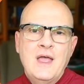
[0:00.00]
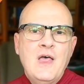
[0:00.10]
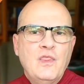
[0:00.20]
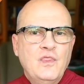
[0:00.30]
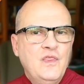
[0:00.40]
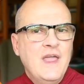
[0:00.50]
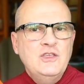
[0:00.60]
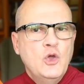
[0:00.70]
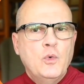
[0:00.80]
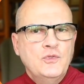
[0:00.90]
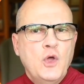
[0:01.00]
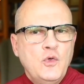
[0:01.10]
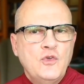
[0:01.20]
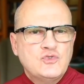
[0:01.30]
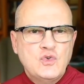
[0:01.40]
Then you will know
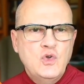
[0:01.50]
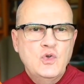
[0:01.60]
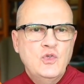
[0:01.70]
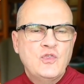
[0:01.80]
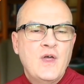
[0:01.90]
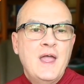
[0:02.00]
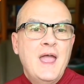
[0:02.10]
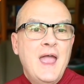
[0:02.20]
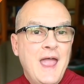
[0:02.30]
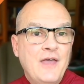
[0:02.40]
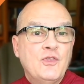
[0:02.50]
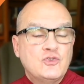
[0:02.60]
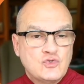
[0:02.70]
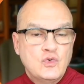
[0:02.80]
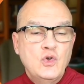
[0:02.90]
the truth, and the
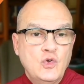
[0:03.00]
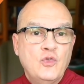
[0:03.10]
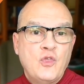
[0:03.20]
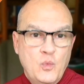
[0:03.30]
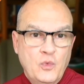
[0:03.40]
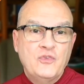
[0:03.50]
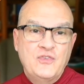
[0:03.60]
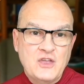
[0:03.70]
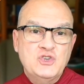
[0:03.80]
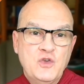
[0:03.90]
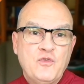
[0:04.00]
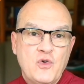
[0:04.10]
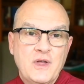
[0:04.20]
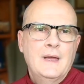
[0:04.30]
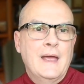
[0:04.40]
truth will set you
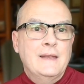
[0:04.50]
free.